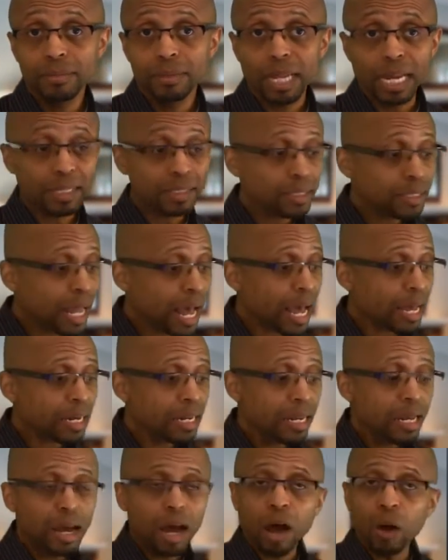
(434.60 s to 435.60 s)
That's not
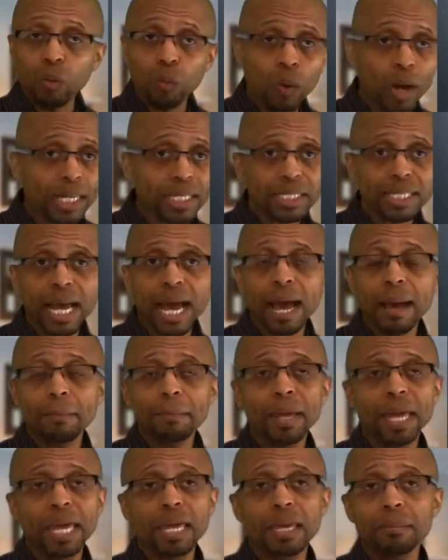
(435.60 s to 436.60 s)
a one-time
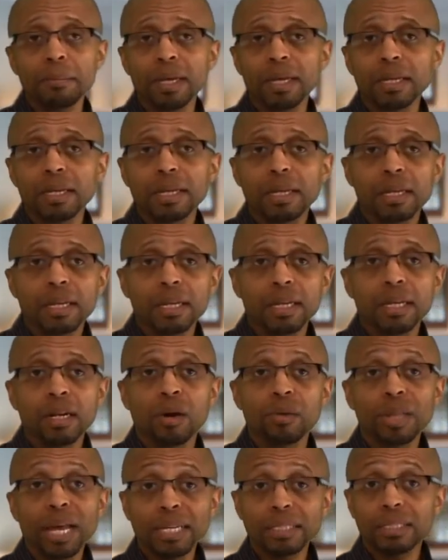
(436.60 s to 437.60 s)
payment.
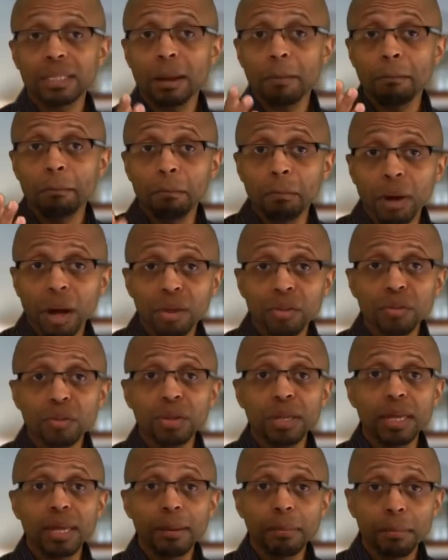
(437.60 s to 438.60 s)
That's a
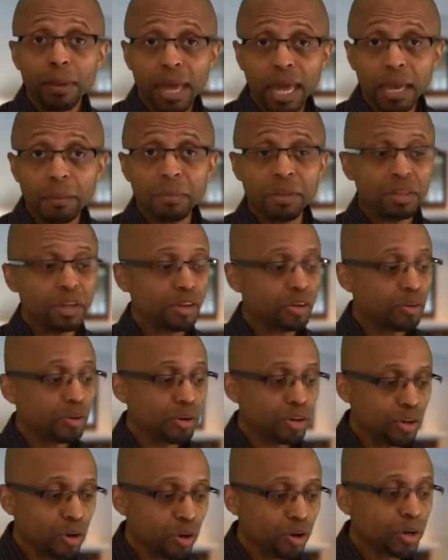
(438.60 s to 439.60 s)
monthly payment
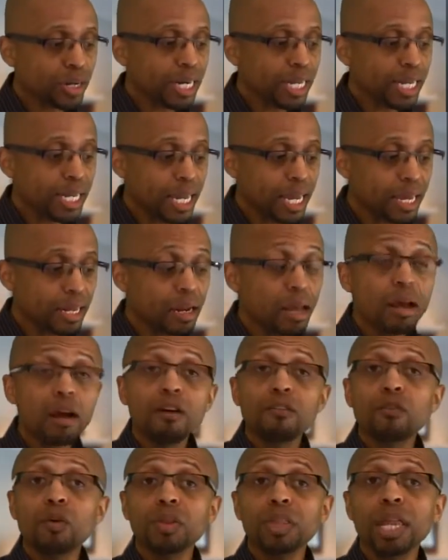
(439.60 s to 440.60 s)
that you're going to get
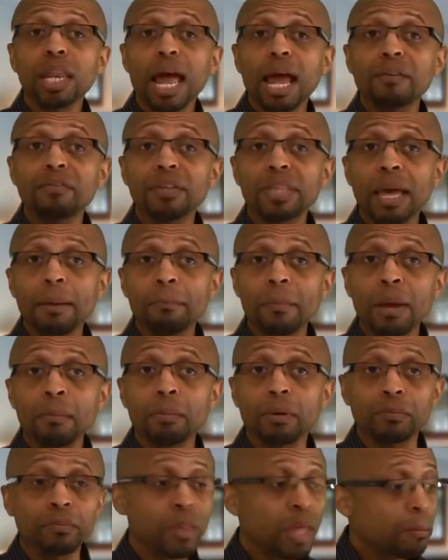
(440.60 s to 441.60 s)
for the life of that
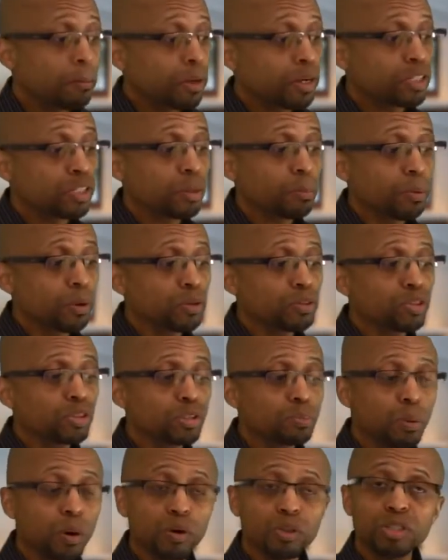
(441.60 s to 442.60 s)
member, because the person
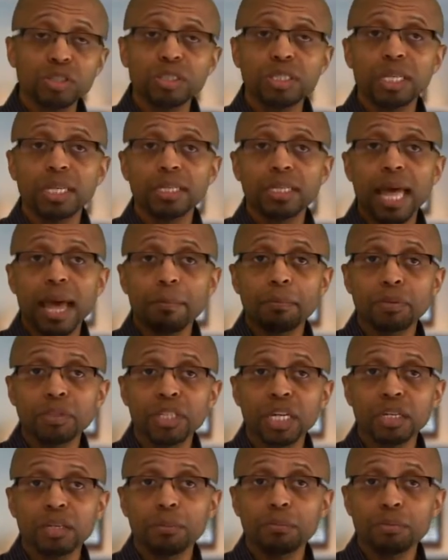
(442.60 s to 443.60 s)
is purchasing that
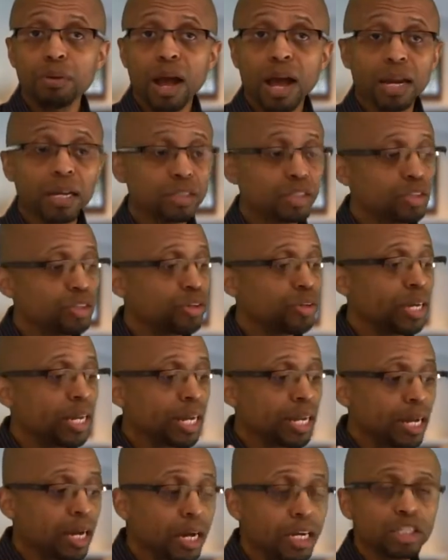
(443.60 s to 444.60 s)
particular product, so you're
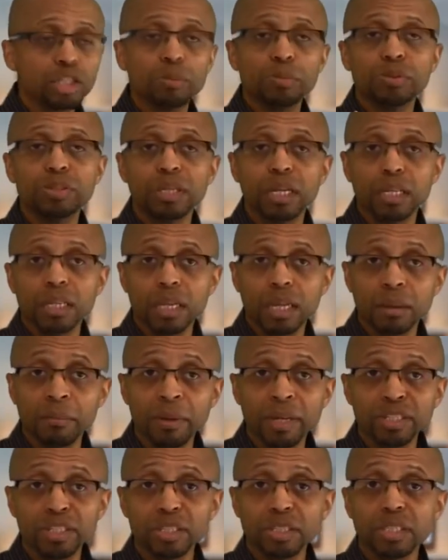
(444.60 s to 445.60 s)
getting 100% of the
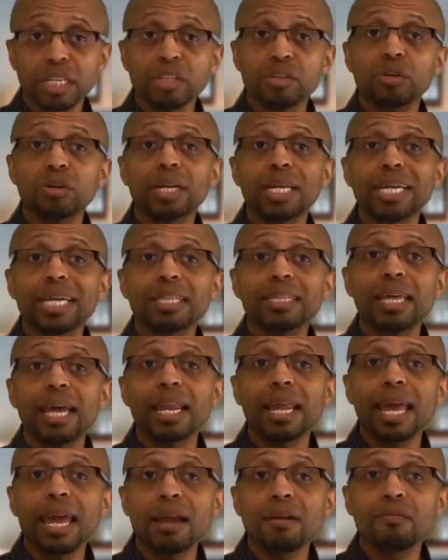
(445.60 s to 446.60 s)
commissions, and you're going to get
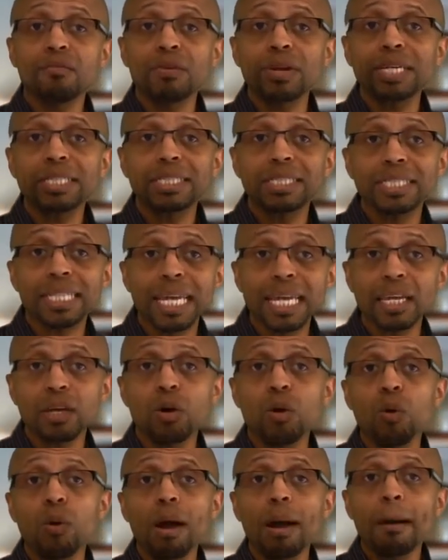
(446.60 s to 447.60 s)
that every
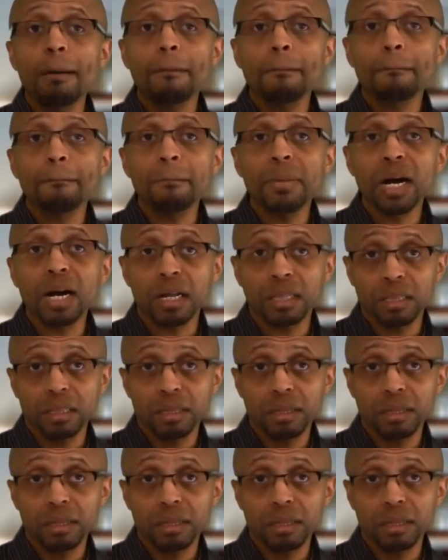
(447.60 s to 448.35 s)
single month,